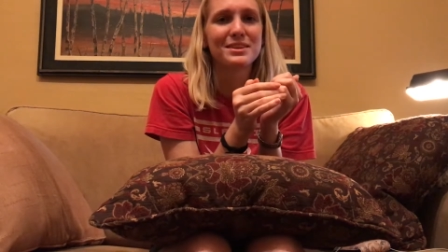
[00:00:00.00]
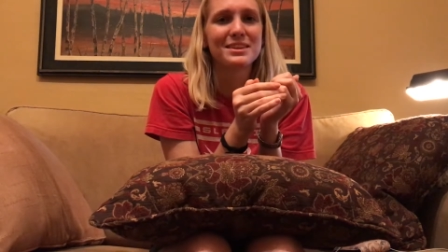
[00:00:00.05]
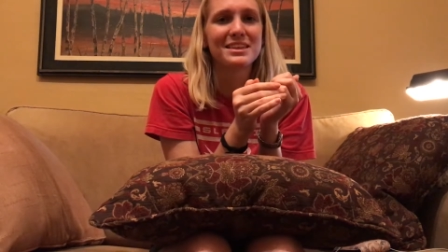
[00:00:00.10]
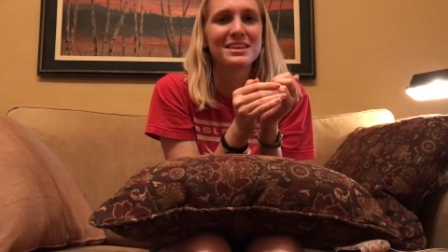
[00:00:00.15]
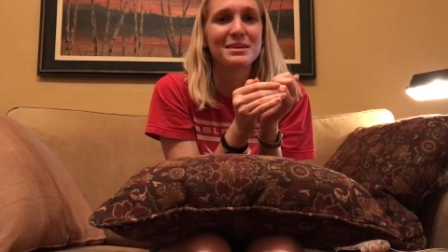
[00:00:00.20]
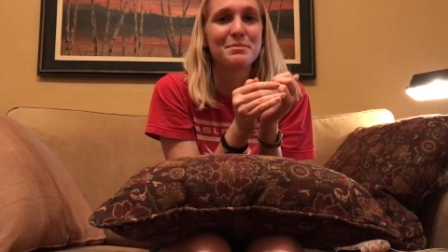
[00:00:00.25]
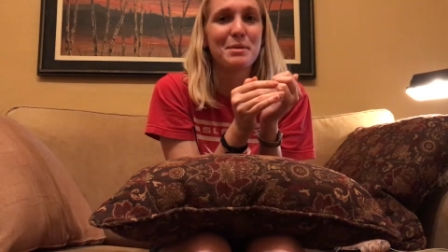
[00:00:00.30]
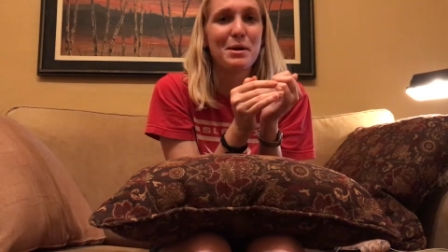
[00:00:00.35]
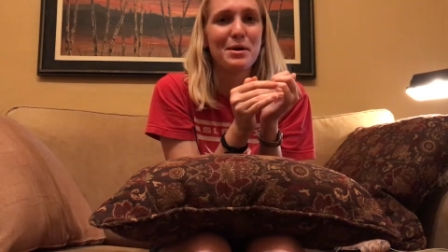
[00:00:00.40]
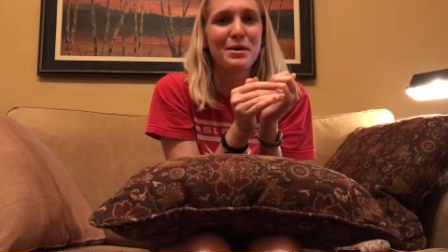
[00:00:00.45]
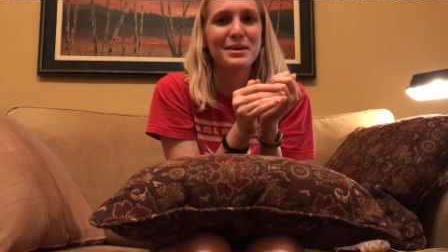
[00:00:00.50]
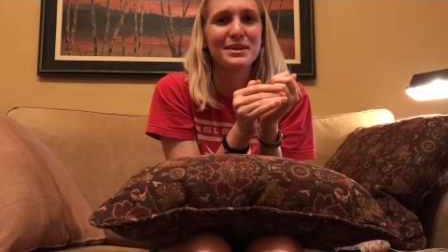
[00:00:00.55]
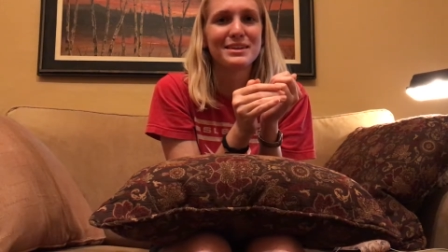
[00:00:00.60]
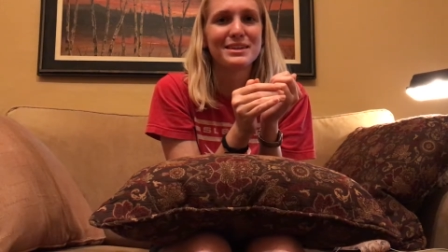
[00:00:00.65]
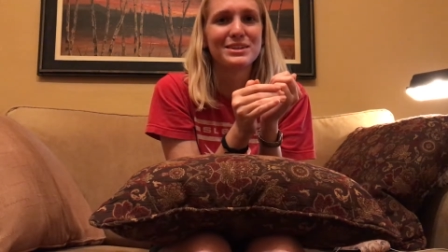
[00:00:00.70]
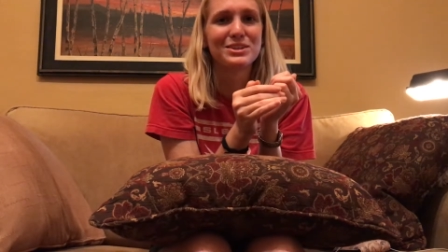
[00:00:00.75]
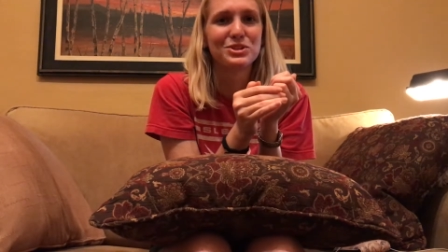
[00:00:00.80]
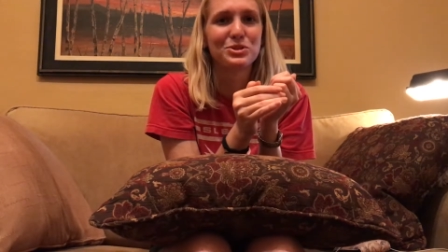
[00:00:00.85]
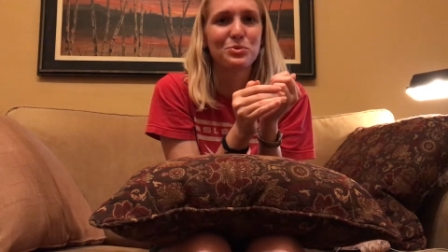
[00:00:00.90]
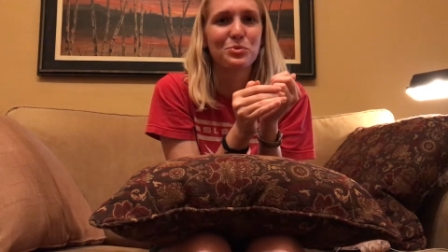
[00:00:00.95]
the American
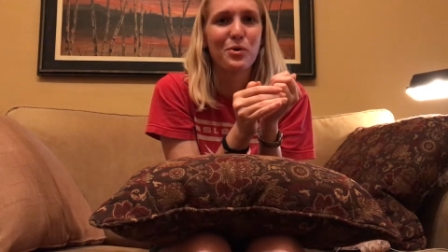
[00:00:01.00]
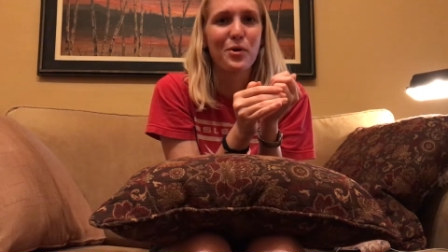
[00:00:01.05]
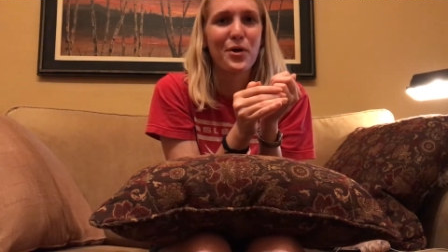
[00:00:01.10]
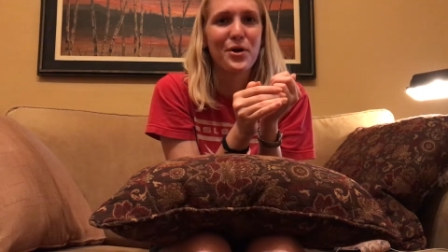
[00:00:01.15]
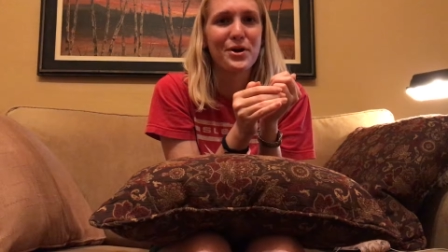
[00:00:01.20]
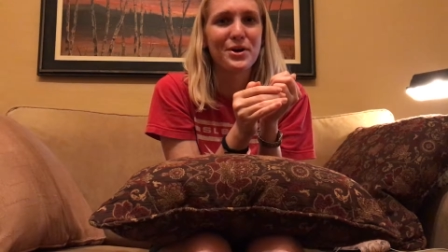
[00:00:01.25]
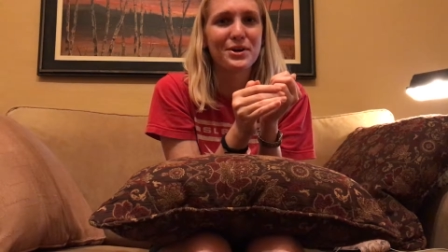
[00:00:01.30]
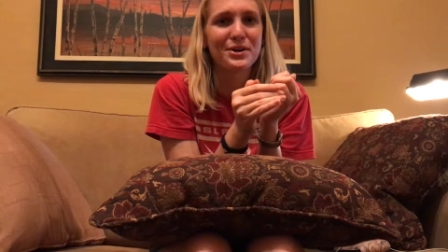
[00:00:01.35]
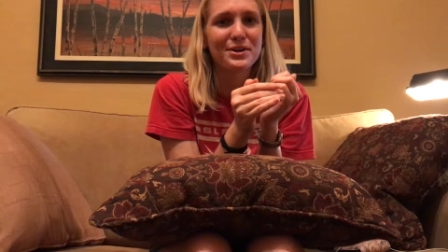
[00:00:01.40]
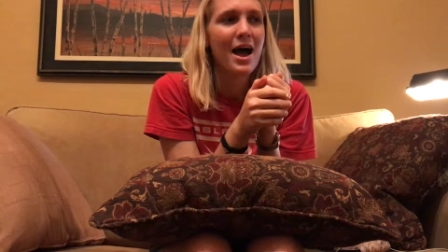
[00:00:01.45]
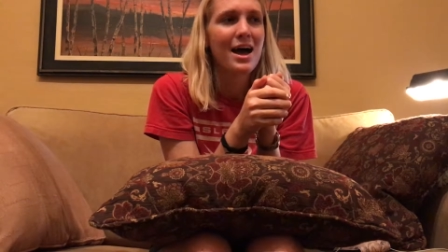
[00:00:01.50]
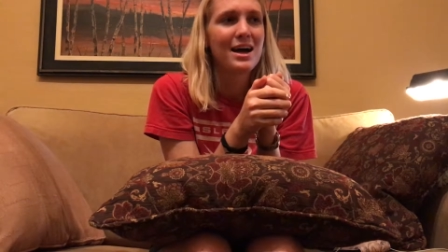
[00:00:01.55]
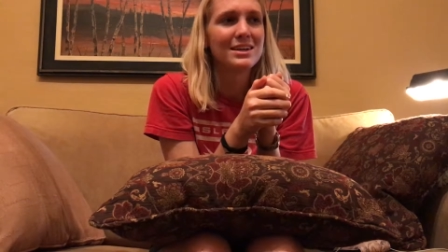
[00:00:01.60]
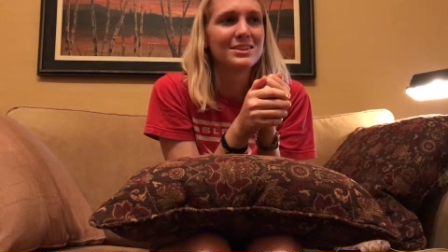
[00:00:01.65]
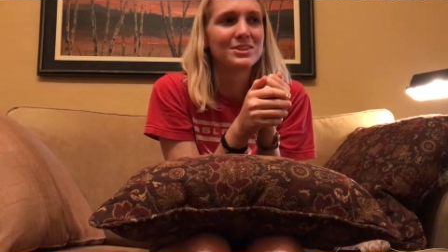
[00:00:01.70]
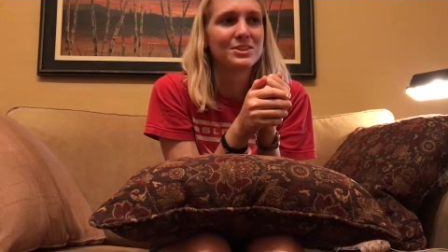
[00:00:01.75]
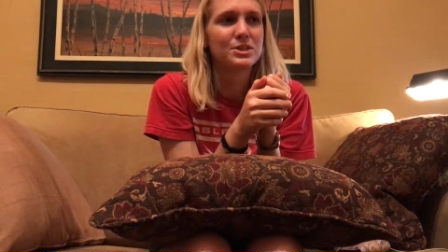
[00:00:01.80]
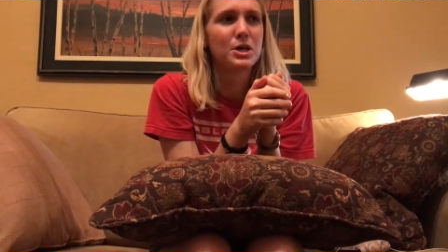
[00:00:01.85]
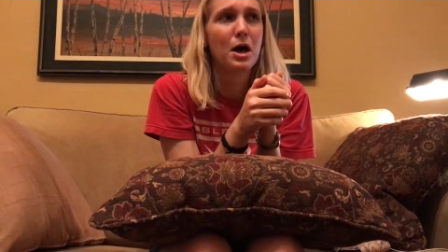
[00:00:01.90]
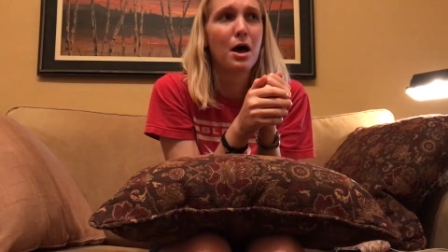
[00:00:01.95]
Ninja Warrior,
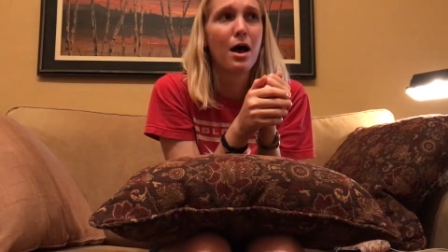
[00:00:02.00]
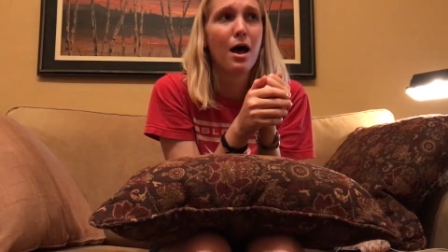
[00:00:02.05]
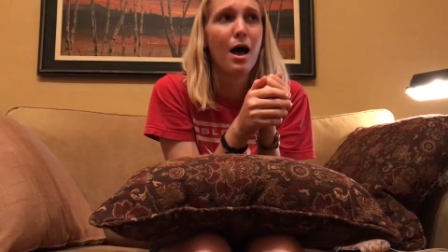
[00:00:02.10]
and so